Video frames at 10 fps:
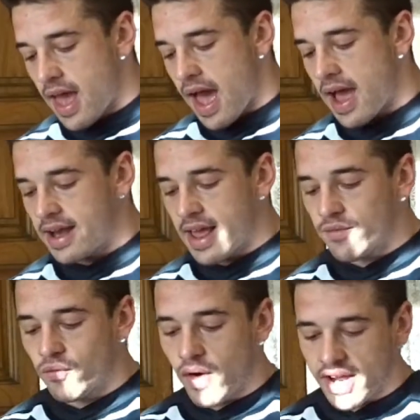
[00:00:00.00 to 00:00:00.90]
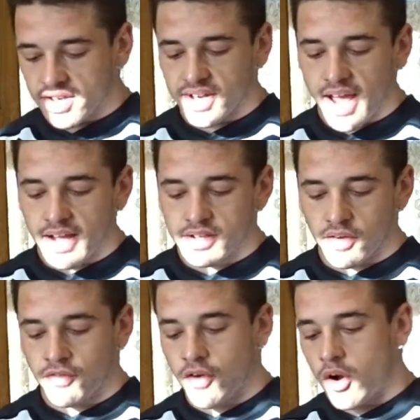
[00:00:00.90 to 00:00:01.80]
And then rest days
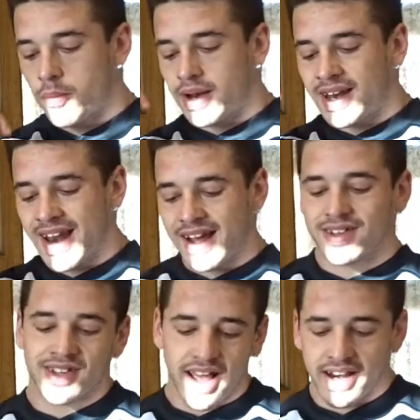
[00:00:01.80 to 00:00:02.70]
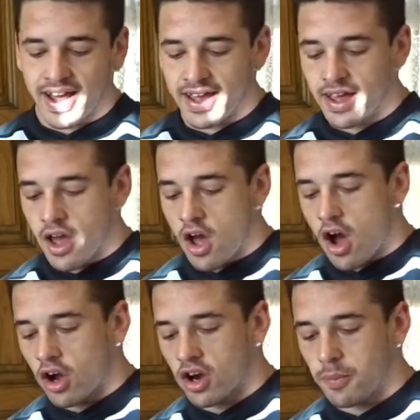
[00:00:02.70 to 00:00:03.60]
from next Saturday
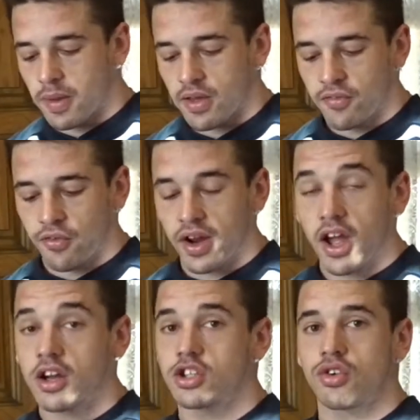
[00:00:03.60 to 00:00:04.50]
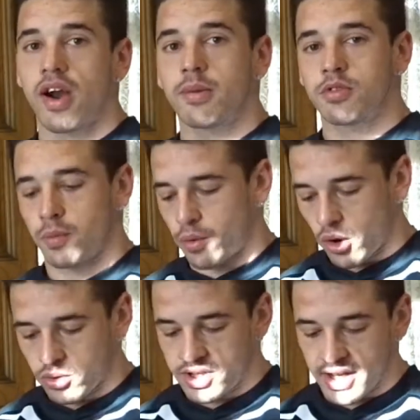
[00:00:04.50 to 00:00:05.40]
are gonna be 300 grams of
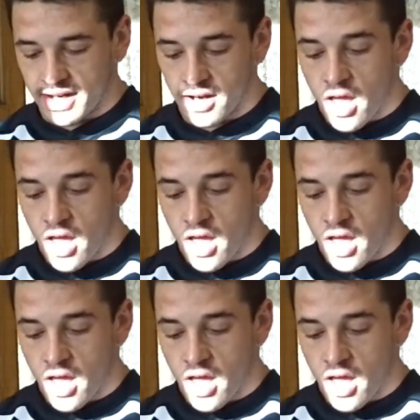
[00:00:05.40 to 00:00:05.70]
protein,